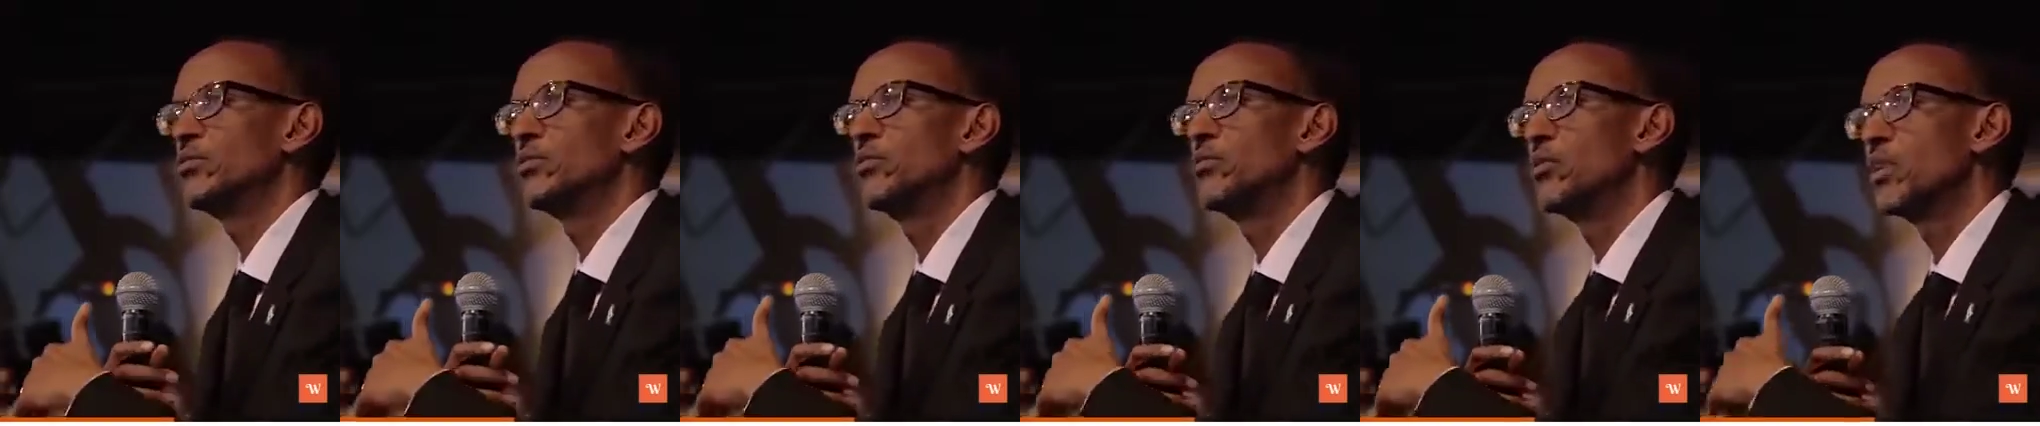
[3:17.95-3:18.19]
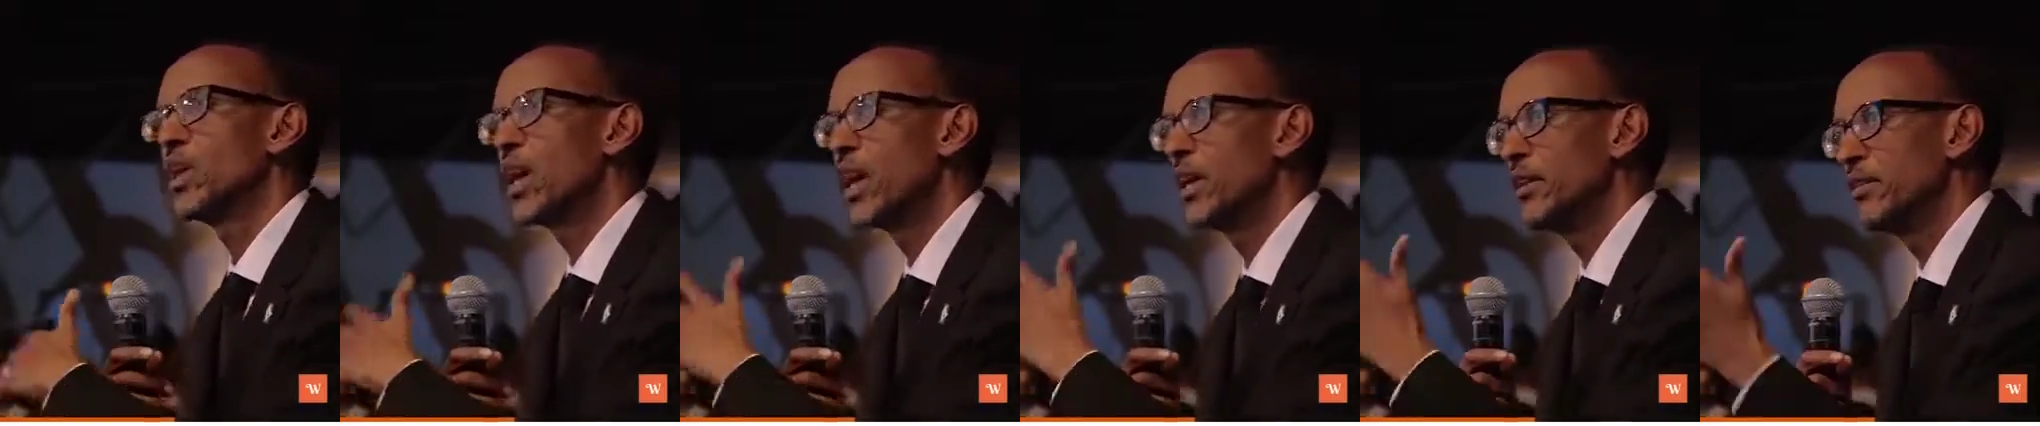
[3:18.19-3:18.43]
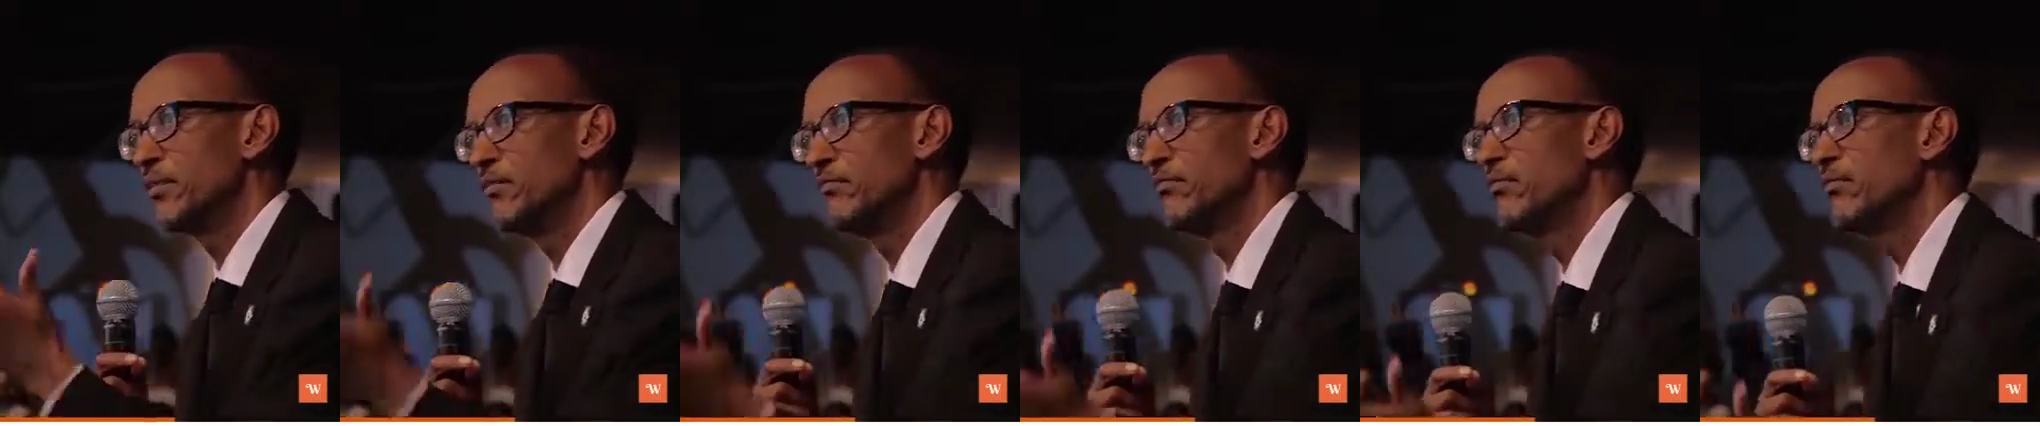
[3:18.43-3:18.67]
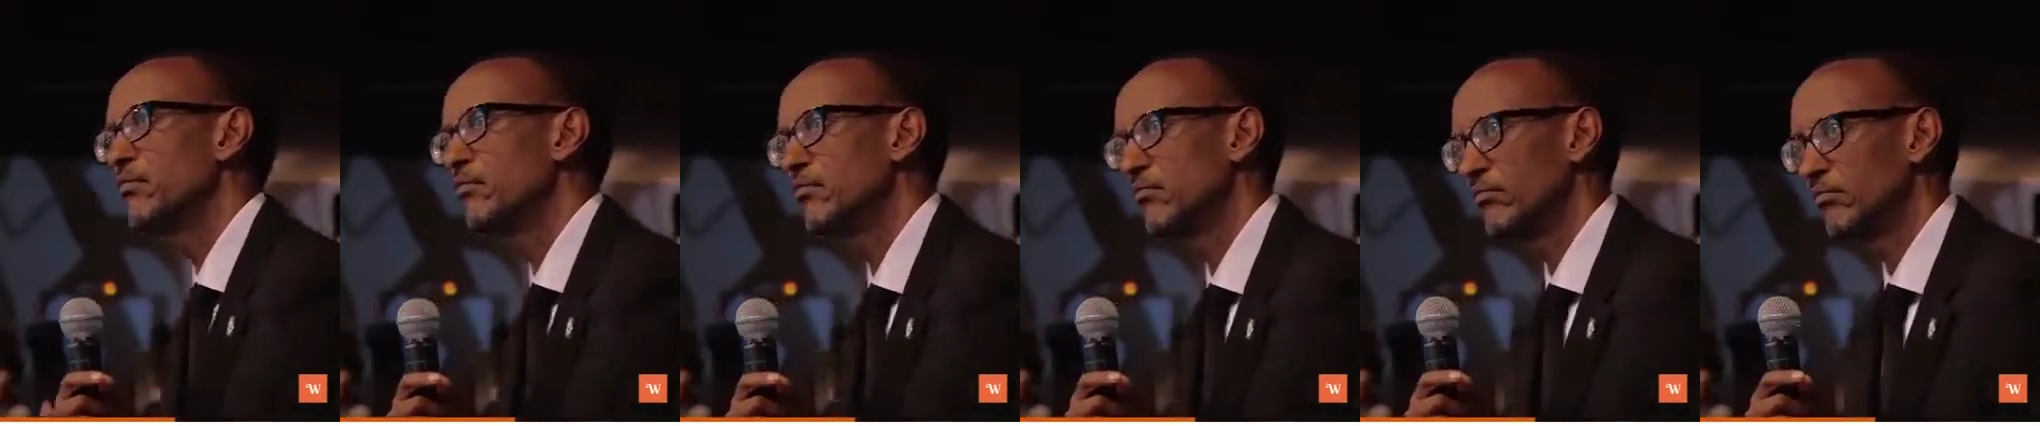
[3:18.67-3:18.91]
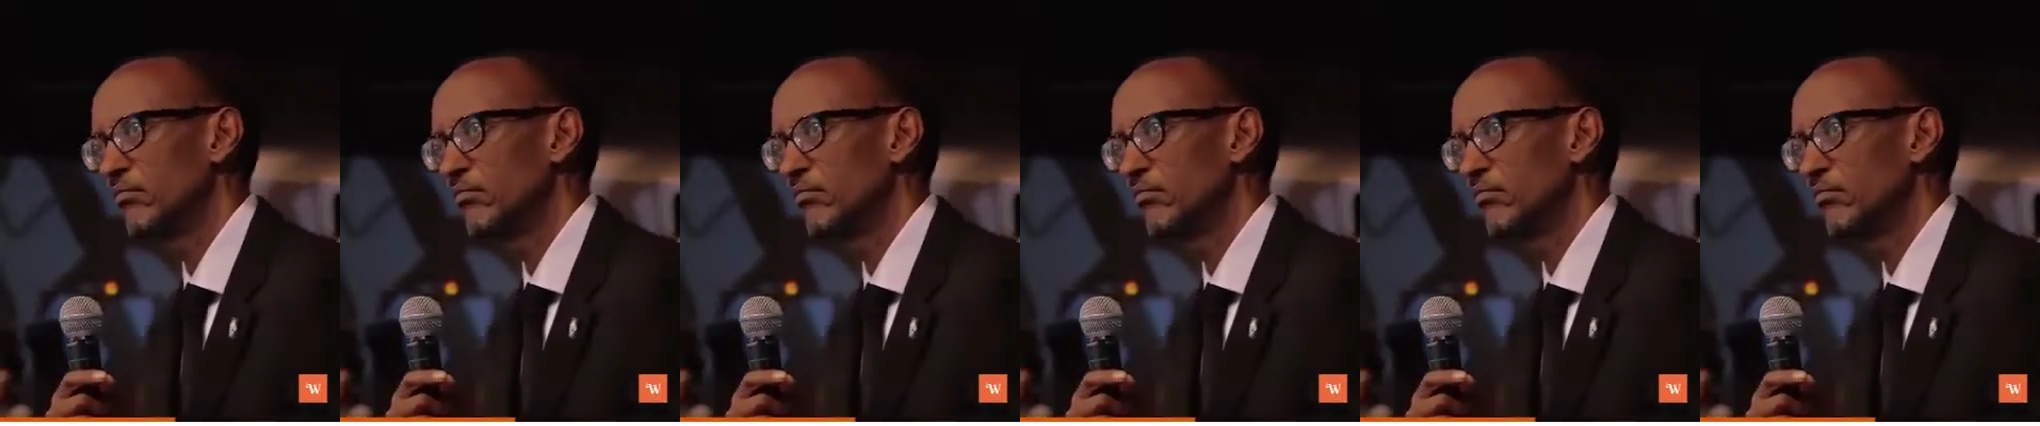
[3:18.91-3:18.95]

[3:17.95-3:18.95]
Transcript: who can